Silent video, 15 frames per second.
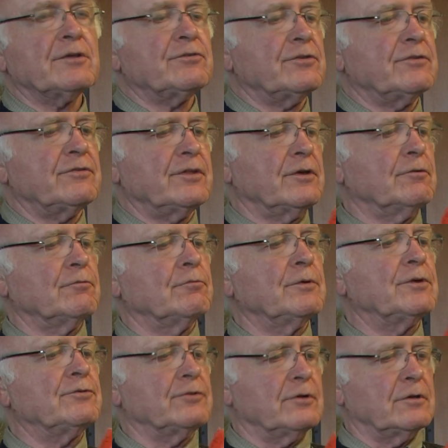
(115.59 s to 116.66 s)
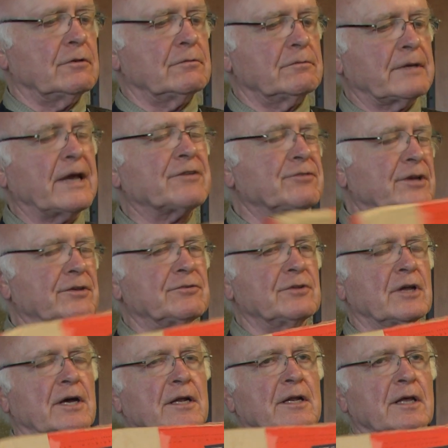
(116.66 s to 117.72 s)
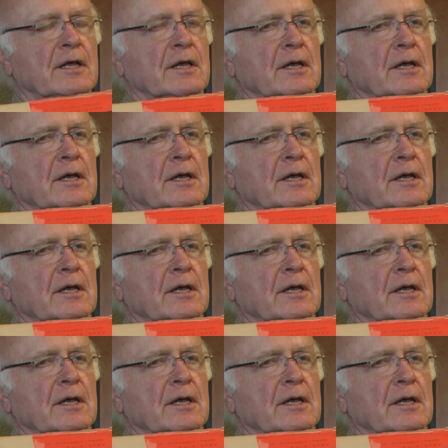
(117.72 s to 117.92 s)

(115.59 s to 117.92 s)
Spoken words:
This is the original. Actually, it's not.